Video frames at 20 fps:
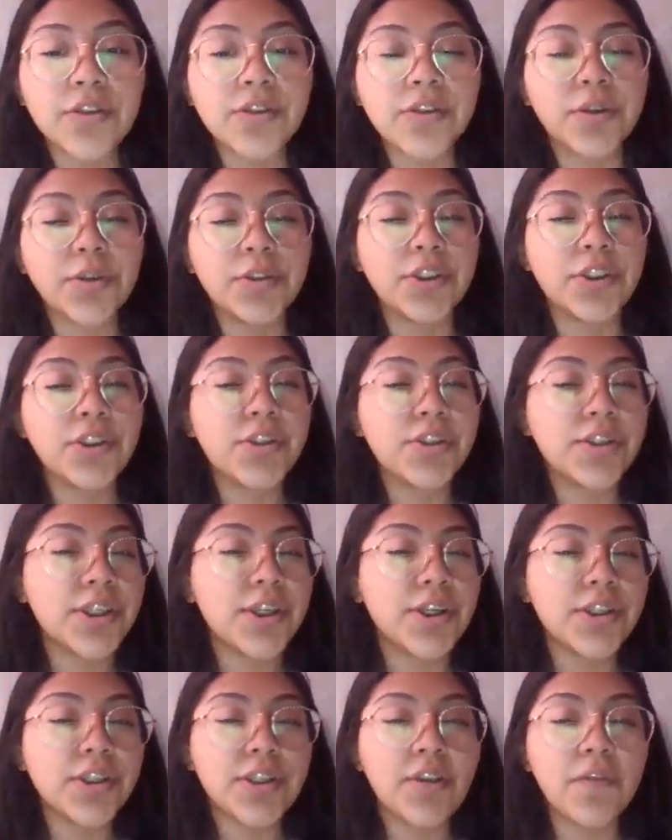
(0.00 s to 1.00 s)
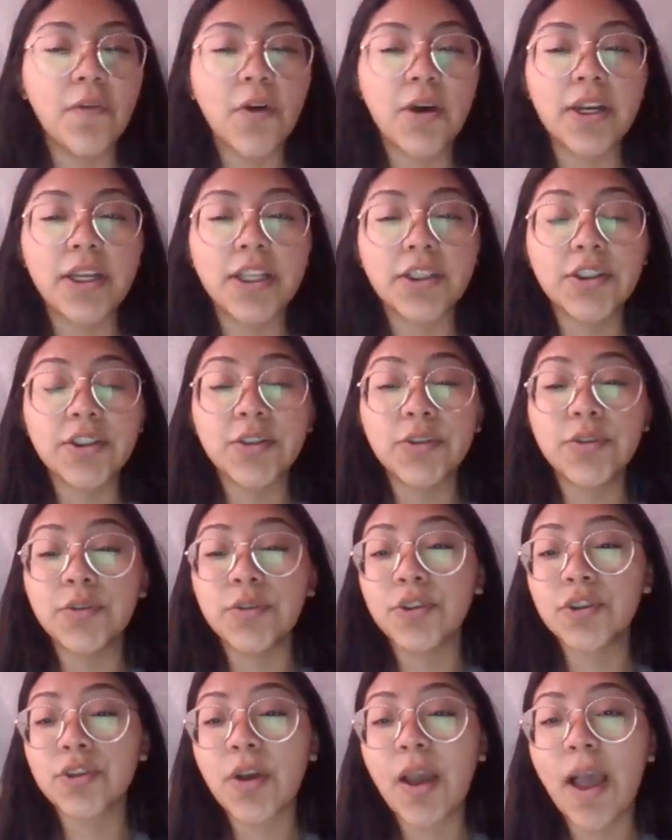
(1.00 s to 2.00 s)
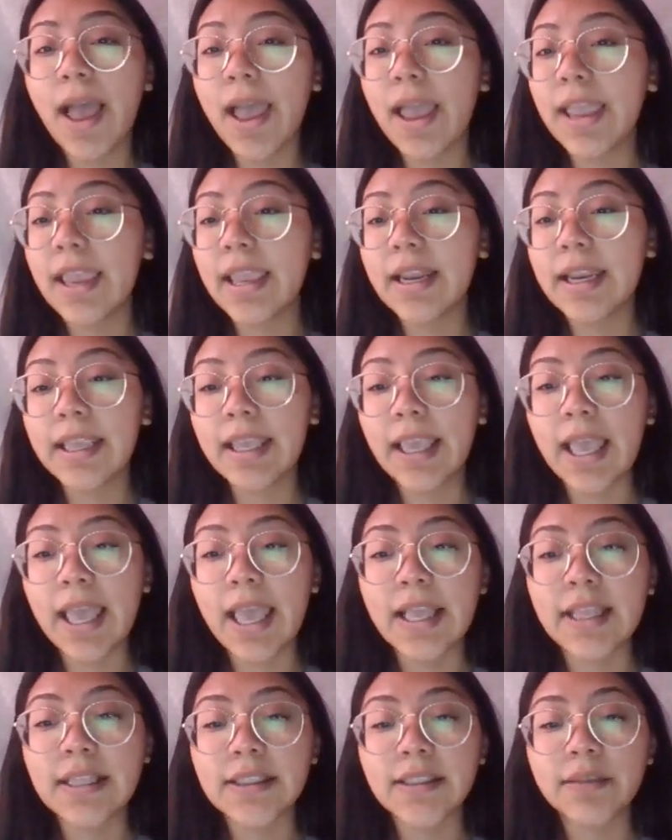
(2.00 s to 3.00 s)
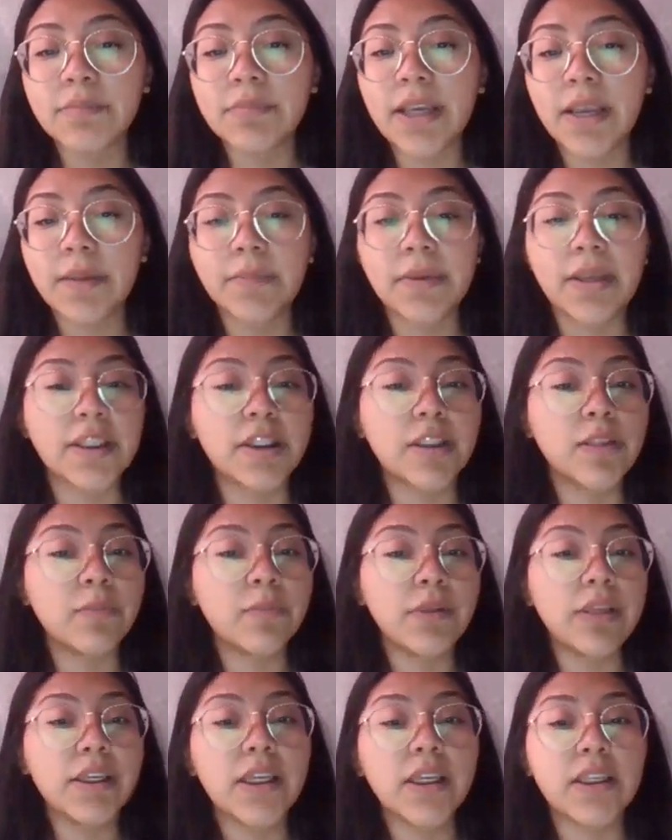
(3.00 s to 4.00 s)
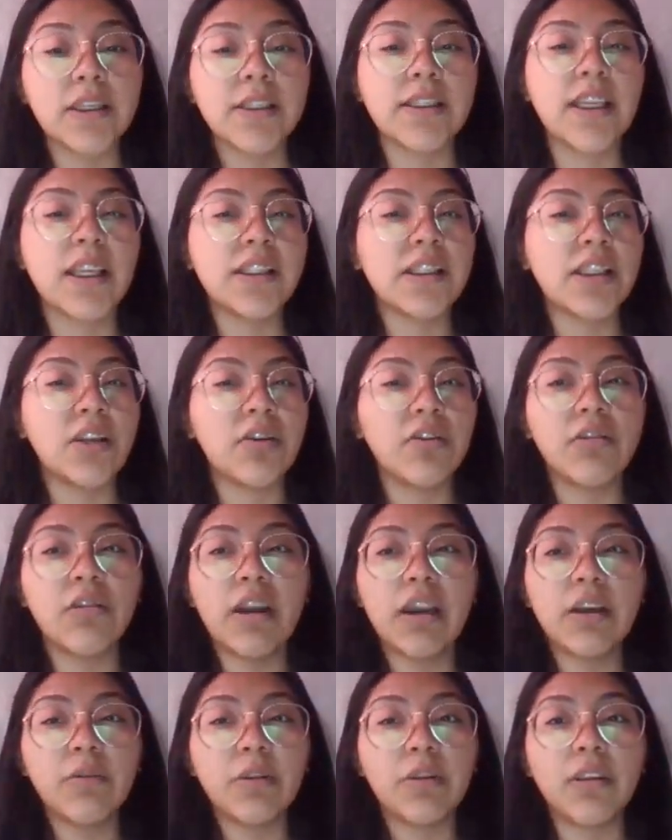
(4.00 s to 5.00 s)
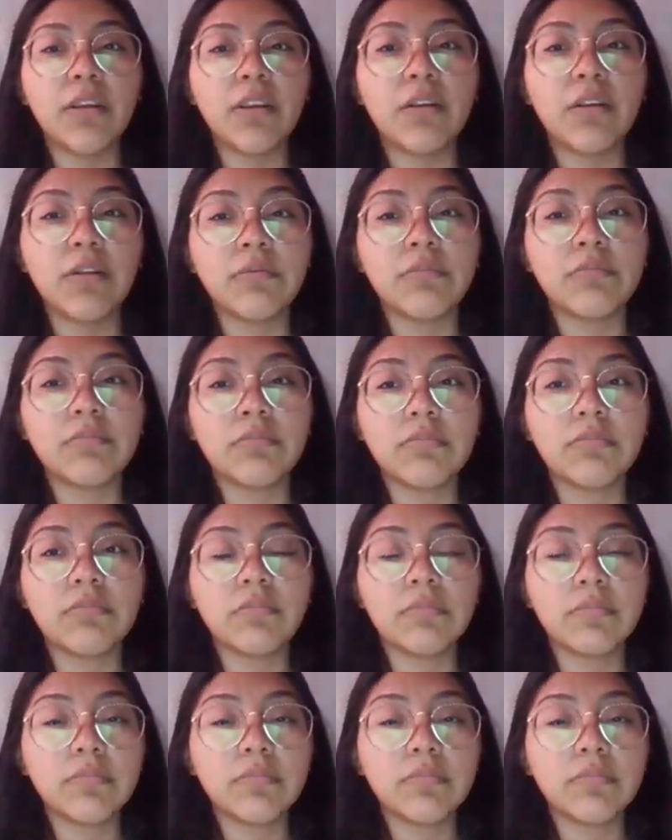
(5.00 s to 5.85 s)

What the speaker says: So, do you see yourself wanting to try it again sometime next week? Does that sound all right with you?